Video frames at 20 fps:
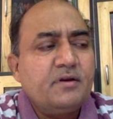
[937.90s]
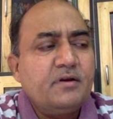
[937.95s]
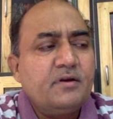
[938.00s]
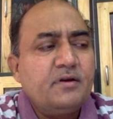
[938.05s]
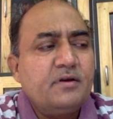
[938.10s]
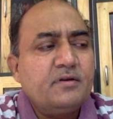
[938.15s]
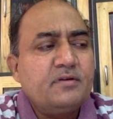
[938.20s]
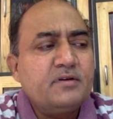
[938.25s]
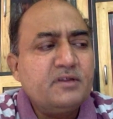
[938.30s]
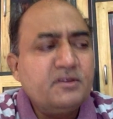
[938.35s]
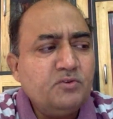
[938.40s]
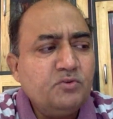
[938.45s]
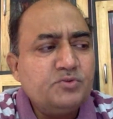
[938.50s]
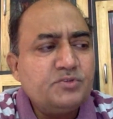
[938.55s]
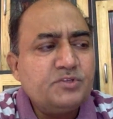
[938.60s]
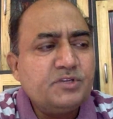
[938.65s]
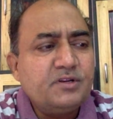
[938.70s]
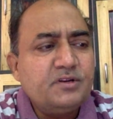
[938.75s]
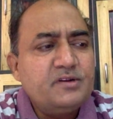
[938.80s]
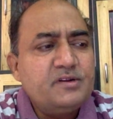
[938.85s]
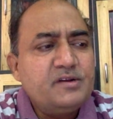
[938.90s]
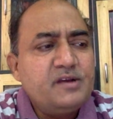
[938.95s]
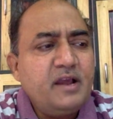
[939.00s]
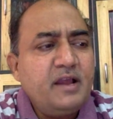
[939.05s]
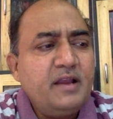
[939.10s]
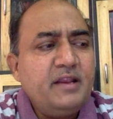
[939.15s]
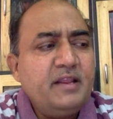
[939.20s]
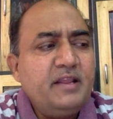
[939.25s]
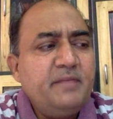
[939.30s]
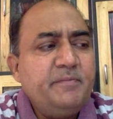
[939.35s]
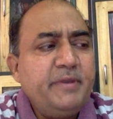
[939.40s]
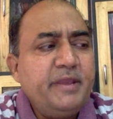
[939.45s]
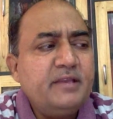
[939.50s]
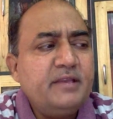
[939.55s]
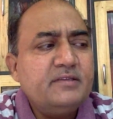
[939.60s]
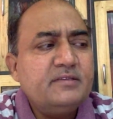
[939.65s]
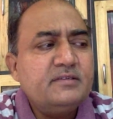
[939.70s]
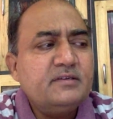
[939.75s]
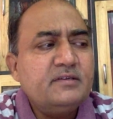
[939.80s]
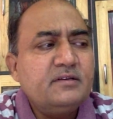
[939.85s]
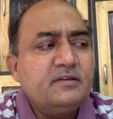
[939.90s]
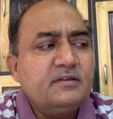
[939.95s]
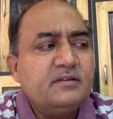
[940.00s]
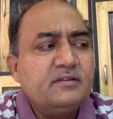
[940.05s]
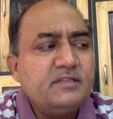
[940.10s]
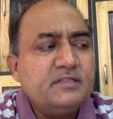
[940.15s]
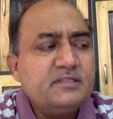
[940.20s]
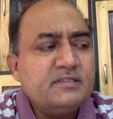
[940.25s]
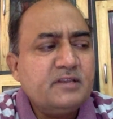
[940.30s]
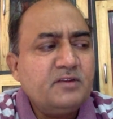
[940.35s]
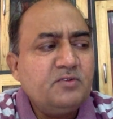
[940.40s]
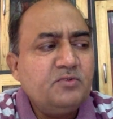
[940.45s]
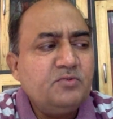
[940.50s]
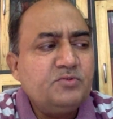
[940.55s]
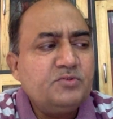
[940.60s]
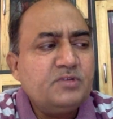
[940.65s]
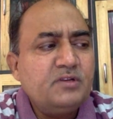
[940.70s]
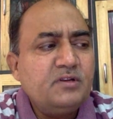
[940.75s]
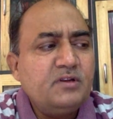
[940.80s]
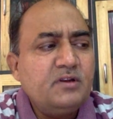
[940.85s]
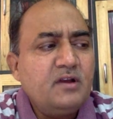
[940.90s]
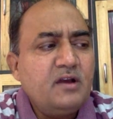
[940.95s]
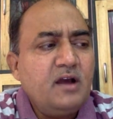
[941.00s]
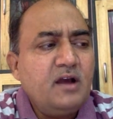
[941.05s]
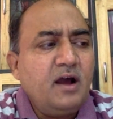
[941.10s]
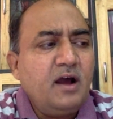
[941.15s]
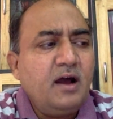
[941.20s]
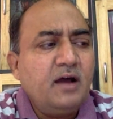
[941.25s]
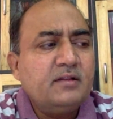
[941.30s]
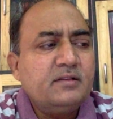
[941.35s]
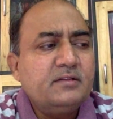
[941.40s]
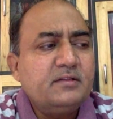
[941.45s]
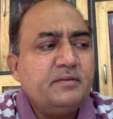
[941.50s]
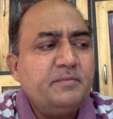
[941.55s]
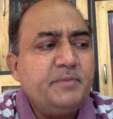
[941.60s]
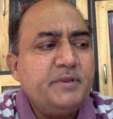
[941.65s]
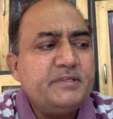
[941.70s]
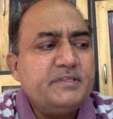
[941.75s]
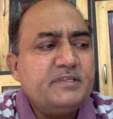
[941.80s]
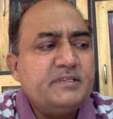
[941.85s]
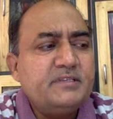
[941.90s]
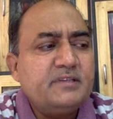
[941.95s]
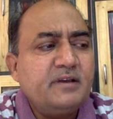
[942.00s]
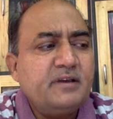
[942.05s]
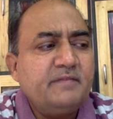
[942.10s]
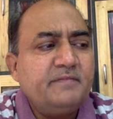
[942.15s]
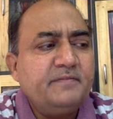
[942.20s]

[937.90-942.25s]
conclusion, and he makes this conclusion on the basis of